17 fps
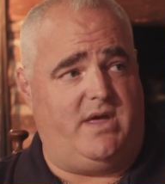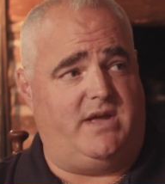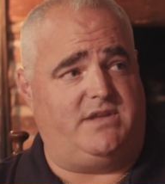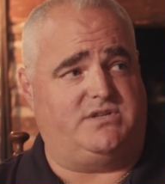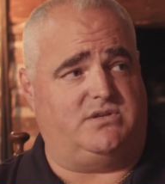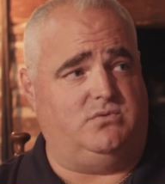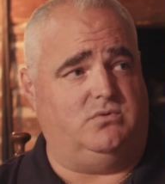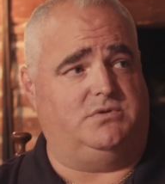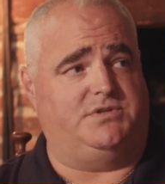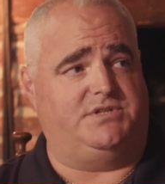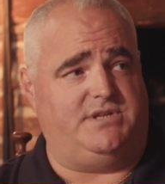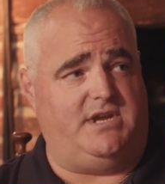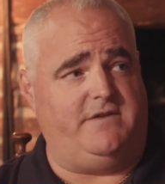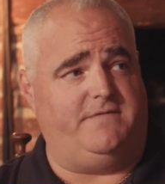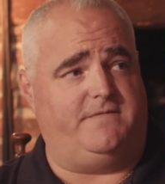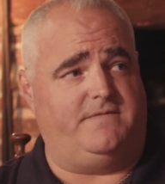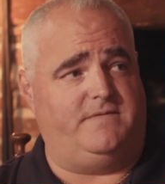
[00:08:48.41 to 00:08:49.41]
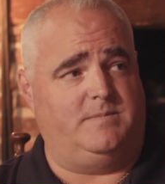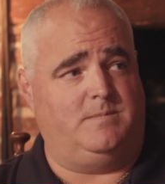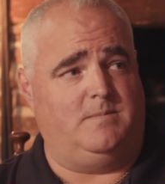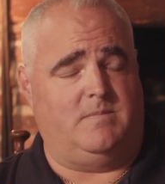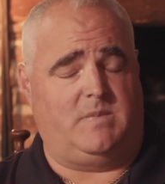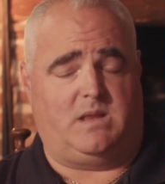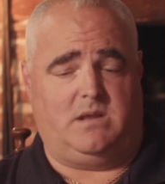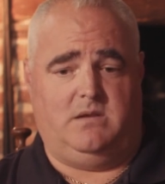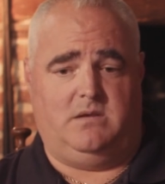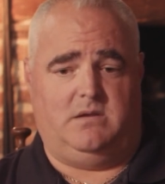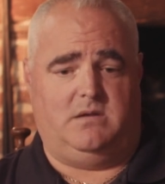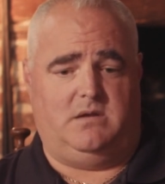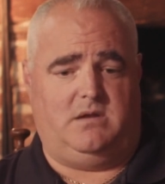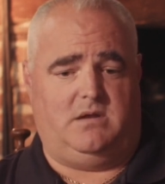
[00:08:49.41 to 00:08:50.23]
that school safe. Mm-hmm.